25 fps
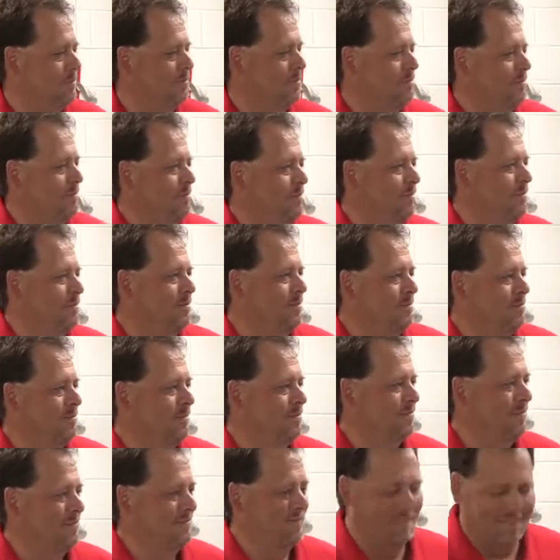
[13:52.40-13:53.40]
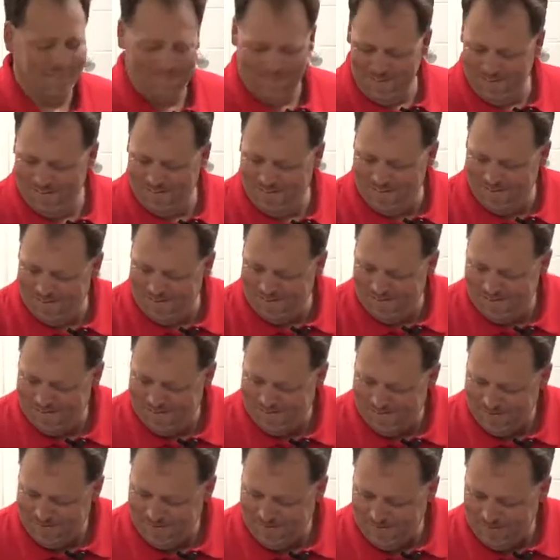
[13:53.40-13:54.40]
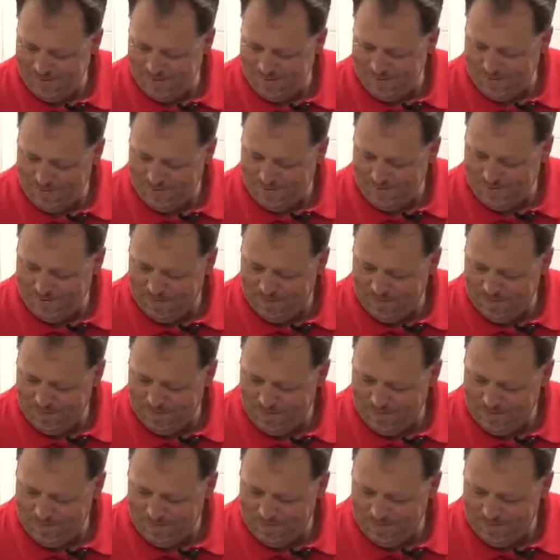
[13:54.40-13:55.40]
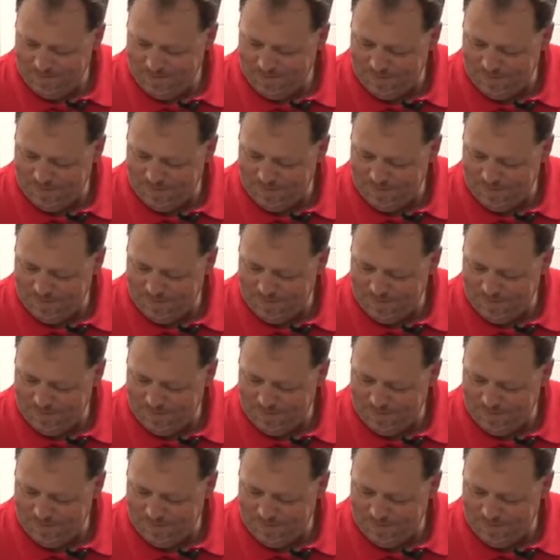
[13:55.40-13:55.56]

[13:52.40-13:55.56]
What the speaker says: [no speech]